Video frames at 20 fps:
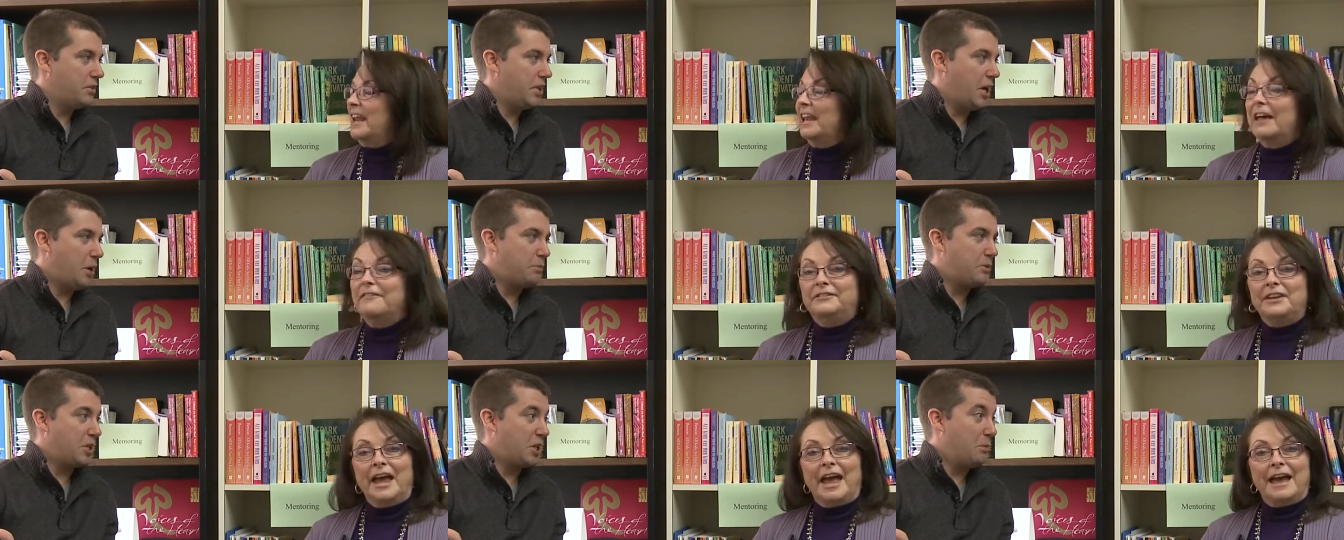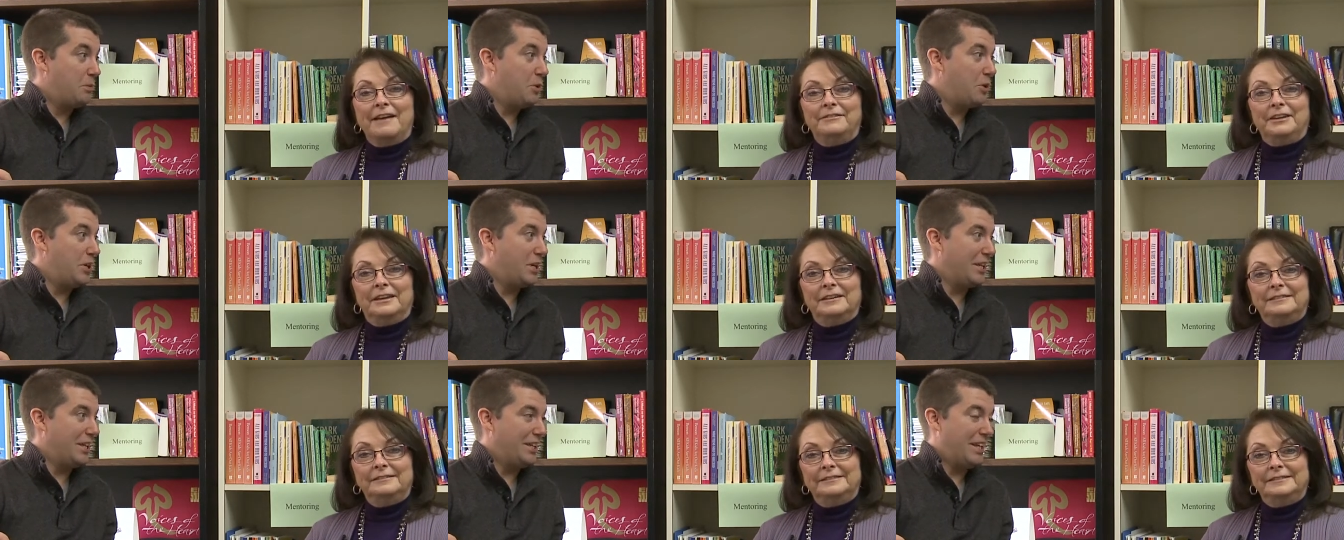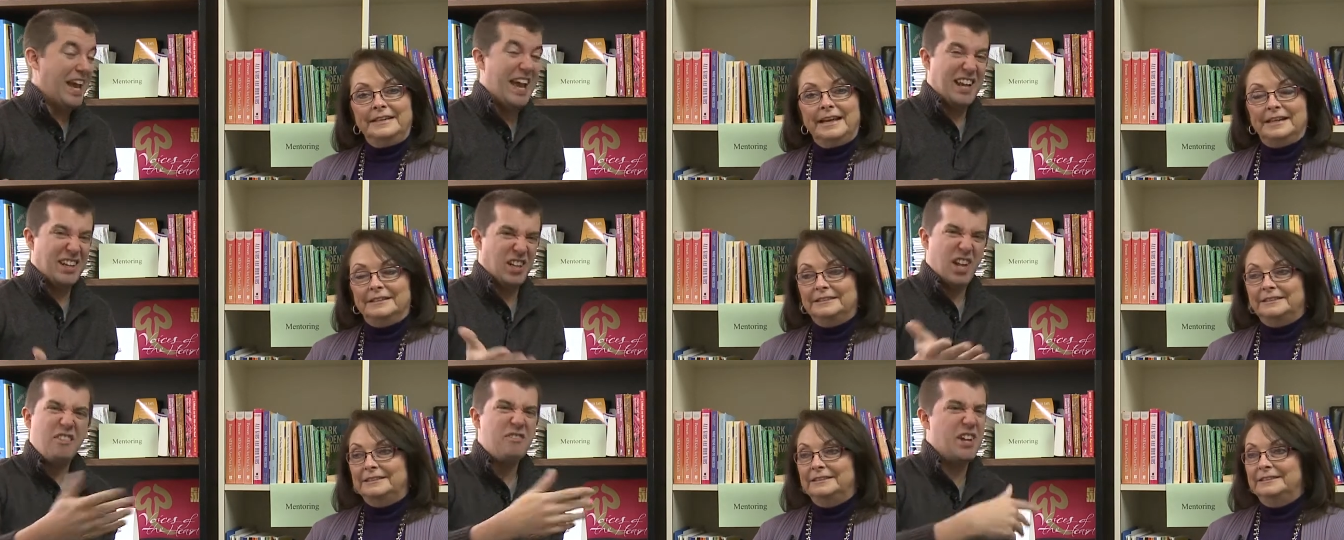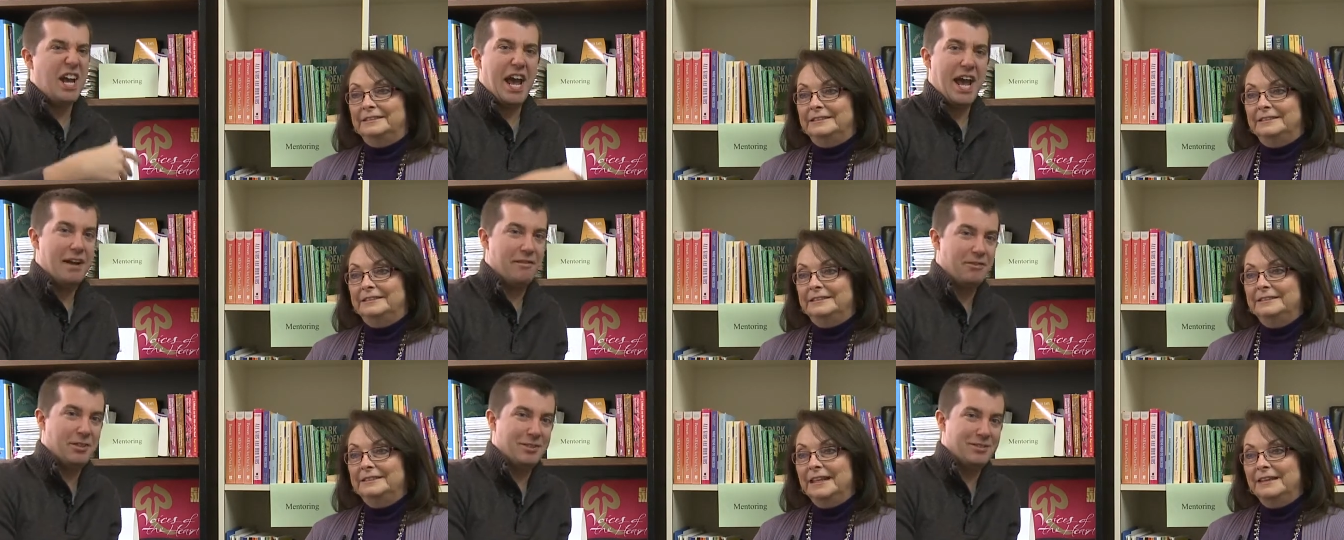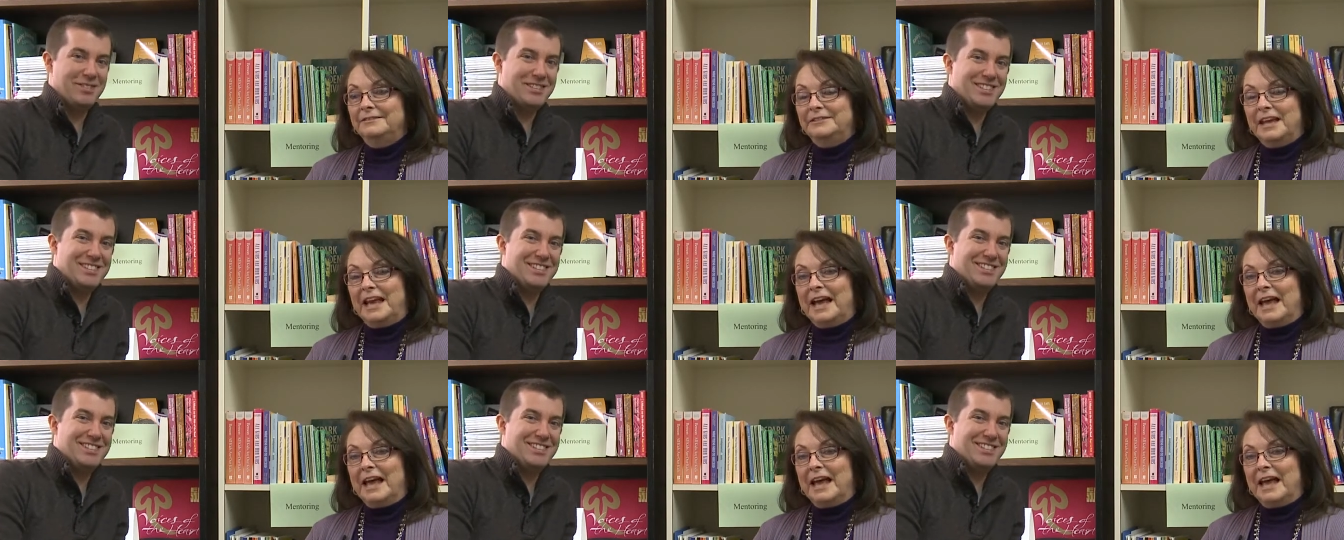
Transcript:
Speaker 1: Love to have you. Yeah, love to have you. Love to